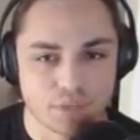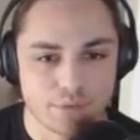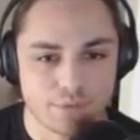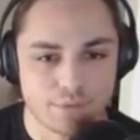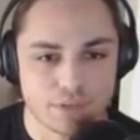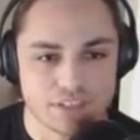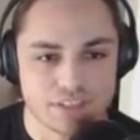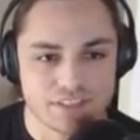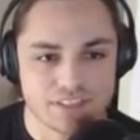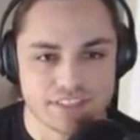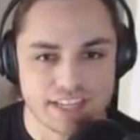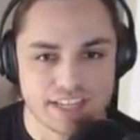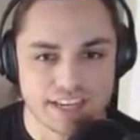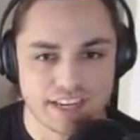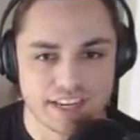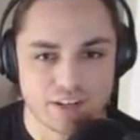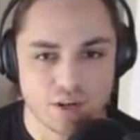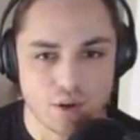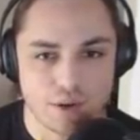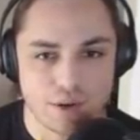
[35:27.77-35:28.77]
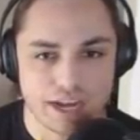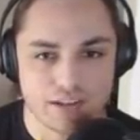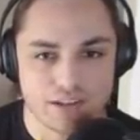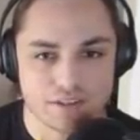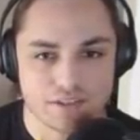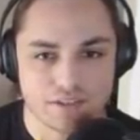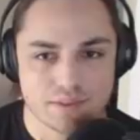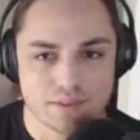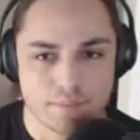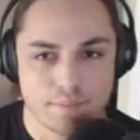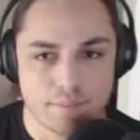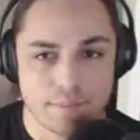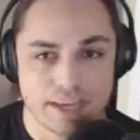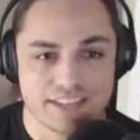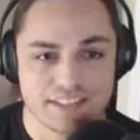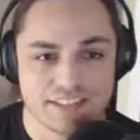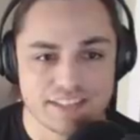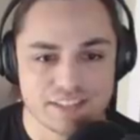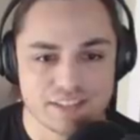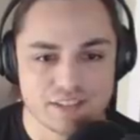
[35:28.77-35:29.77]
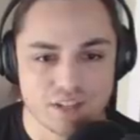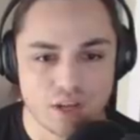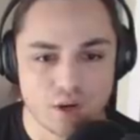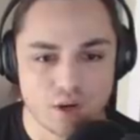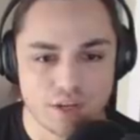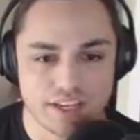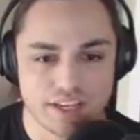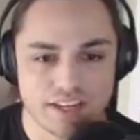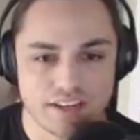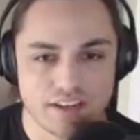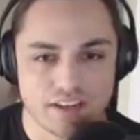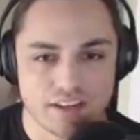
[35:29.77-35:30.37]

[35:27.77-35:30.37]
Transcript: First and second, no outs. Bases loaded.